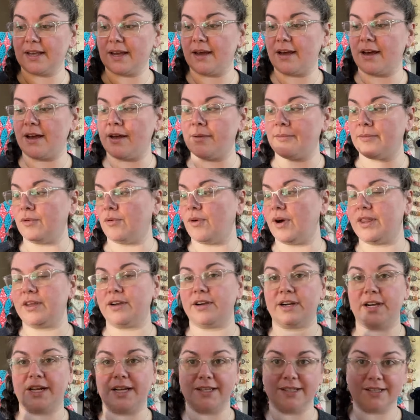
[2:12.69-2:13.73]
um,
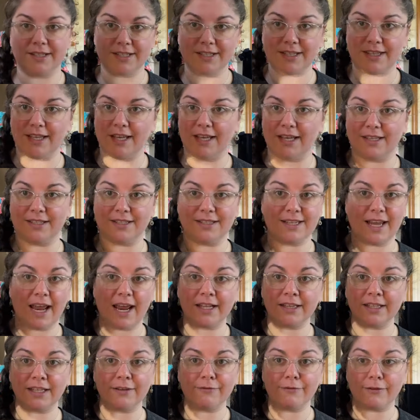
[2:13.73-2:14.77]
whether it's the
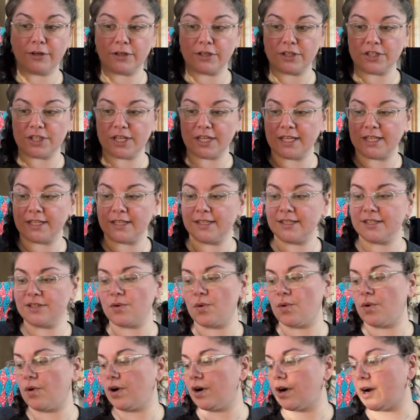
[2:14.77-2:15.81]
Stanley versions
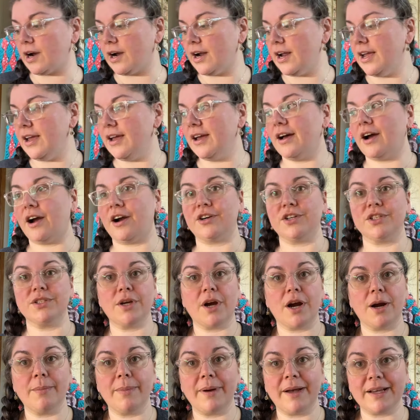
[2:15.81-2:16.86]
or our
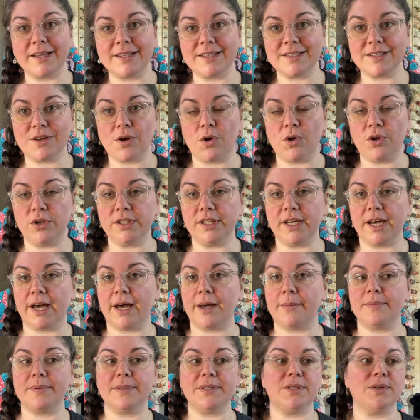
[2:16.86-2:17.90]
Starbucks cold
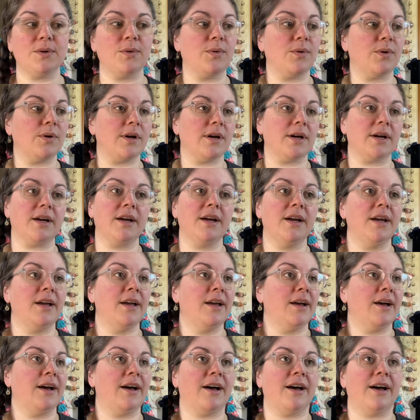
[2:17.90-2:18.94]
cups or
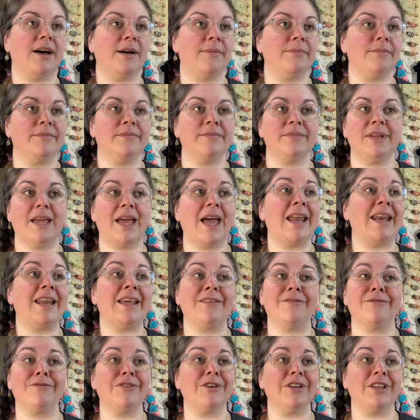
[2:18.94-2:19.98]
um, any,
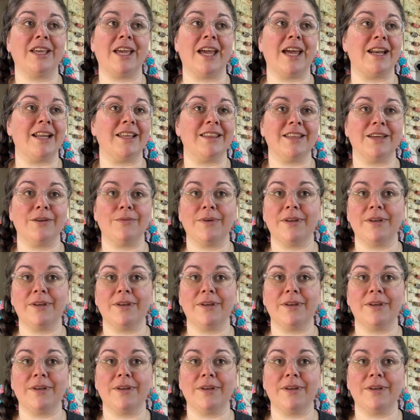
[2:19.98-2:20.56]
really anything.